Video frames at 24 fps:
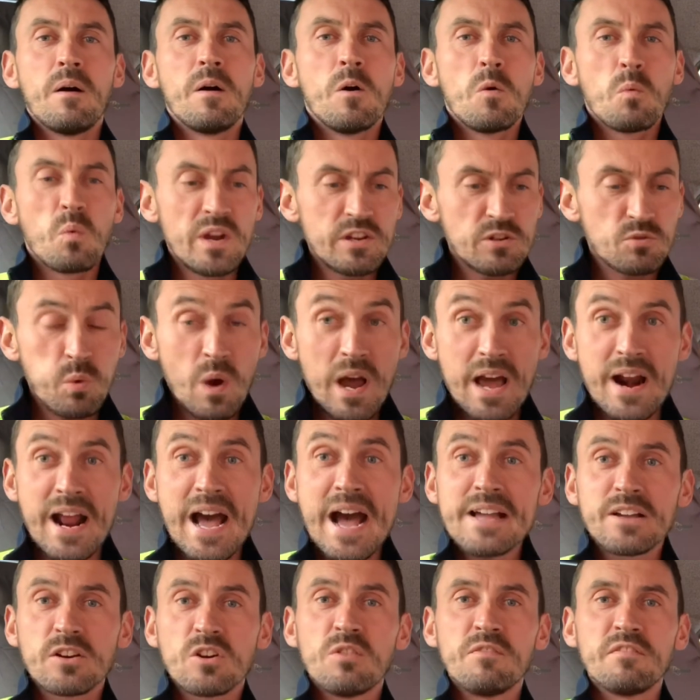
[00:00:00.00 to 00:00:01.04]
which where
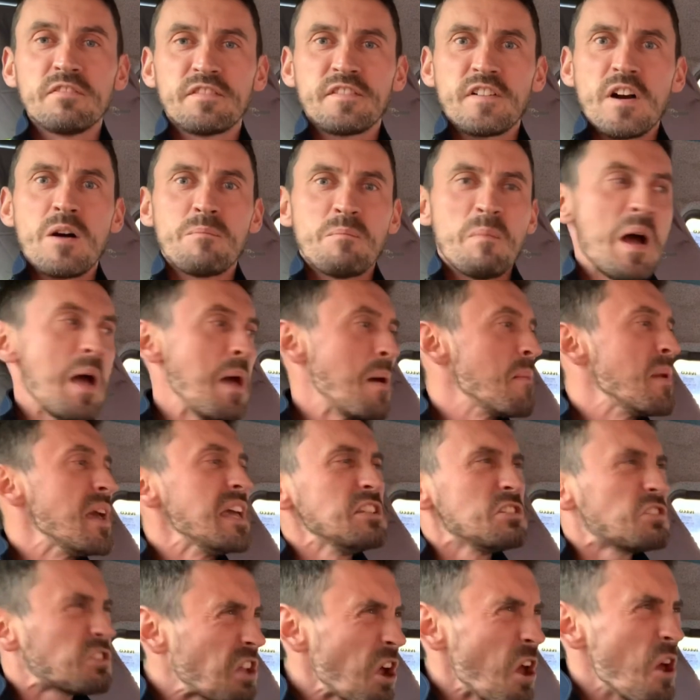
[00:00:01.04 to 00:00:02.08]
I come from
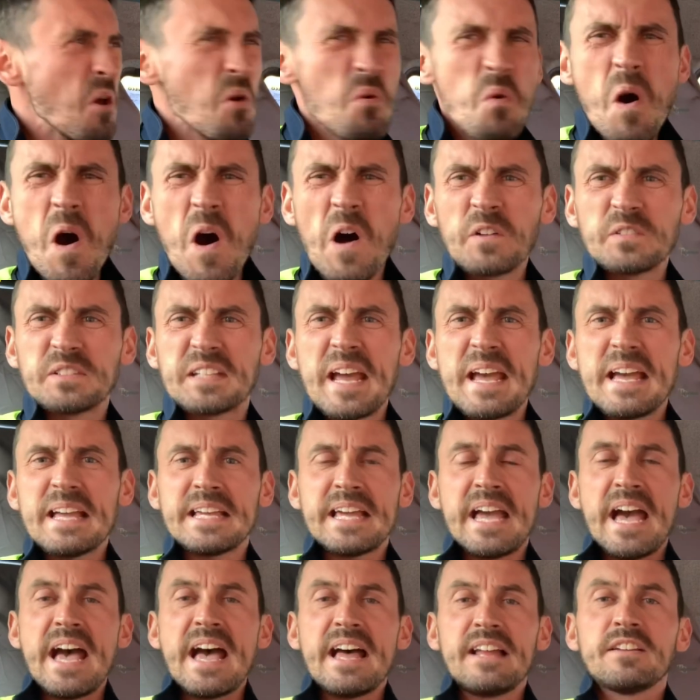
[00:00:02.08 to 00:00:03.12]
means do one
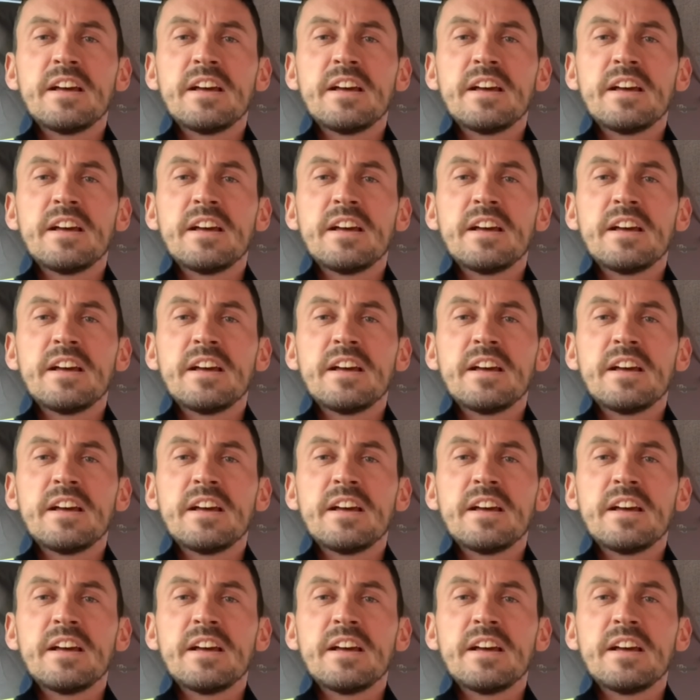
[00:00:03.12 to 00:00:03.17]
dickhead.